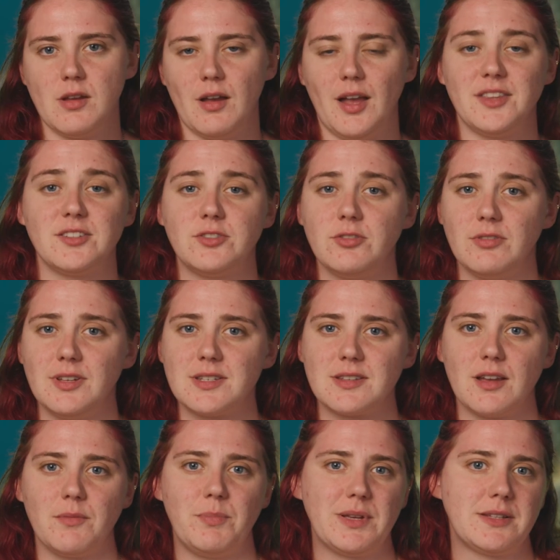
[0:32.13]
And to do this,
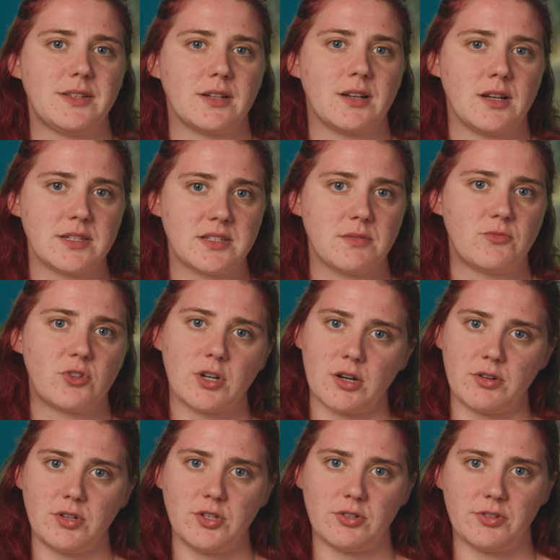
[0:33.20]
I build a custom
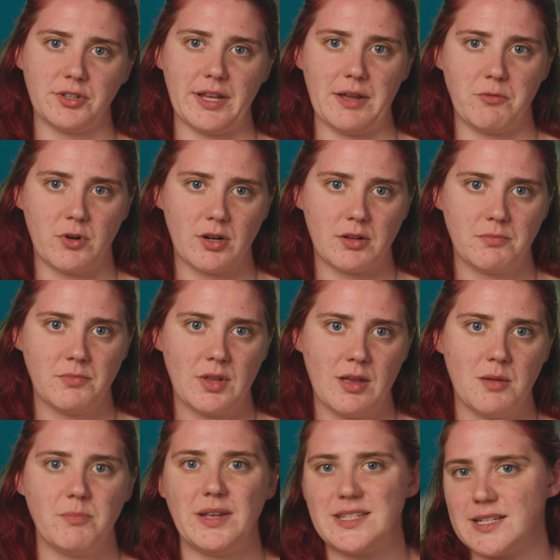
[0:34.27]
recurrent neural network.
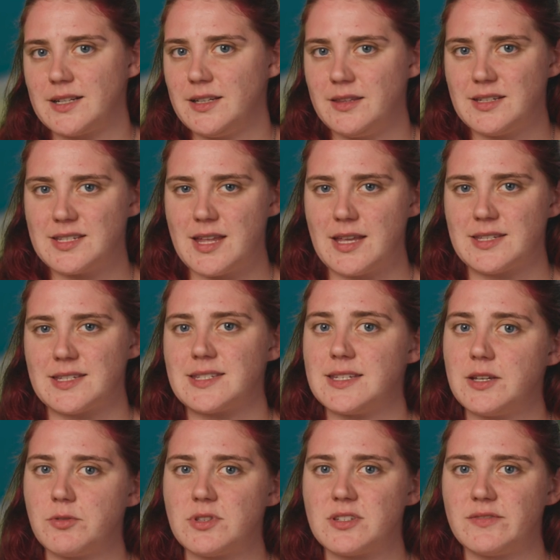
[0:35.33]
Basically, this takes a
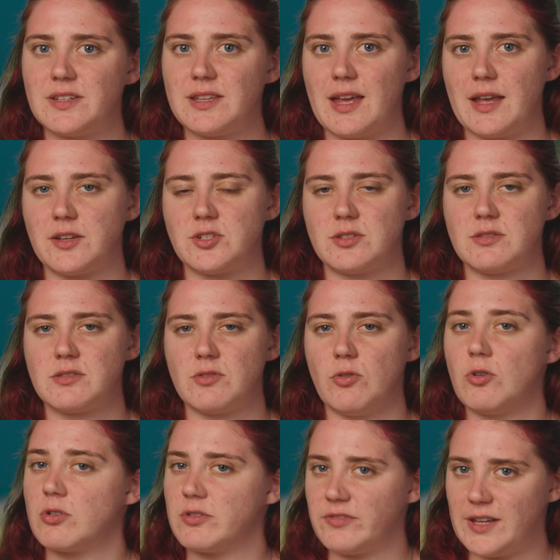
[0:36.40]
sequence of detections
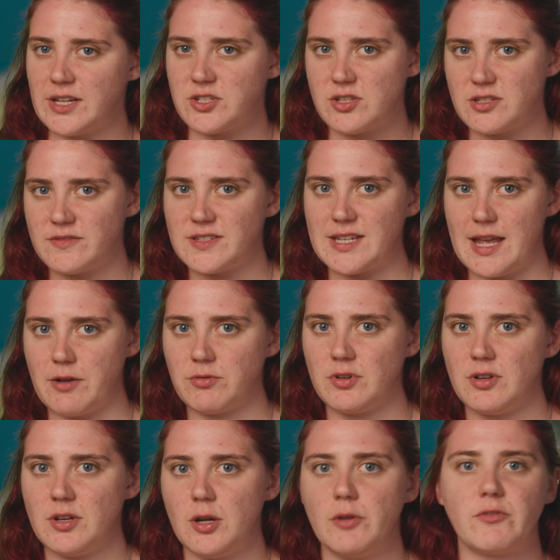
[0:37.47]
or reflections of sound
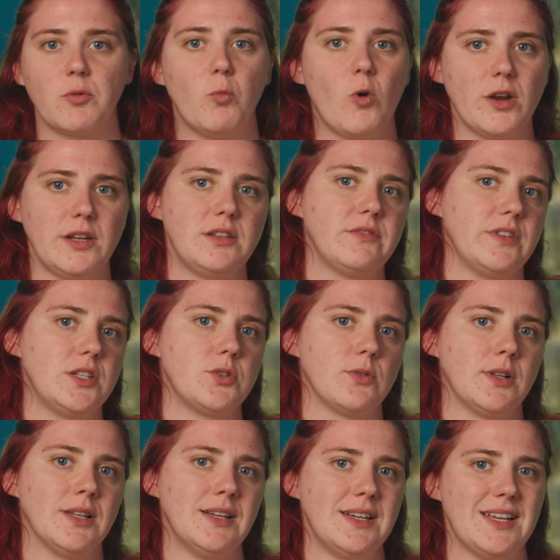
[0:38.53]
from one
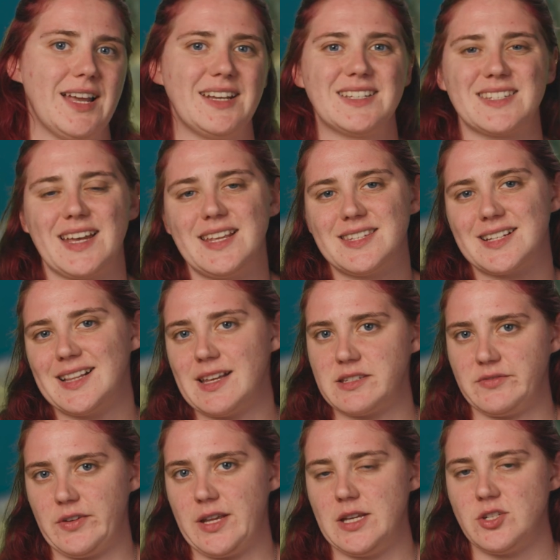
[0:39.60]
individual and assigns a
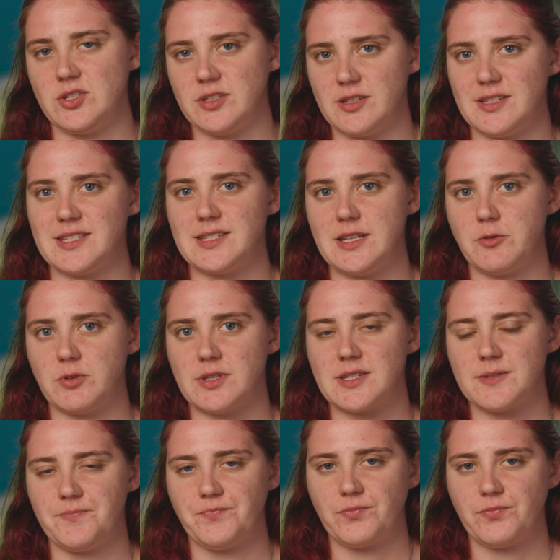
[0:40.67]
classification to this sequence.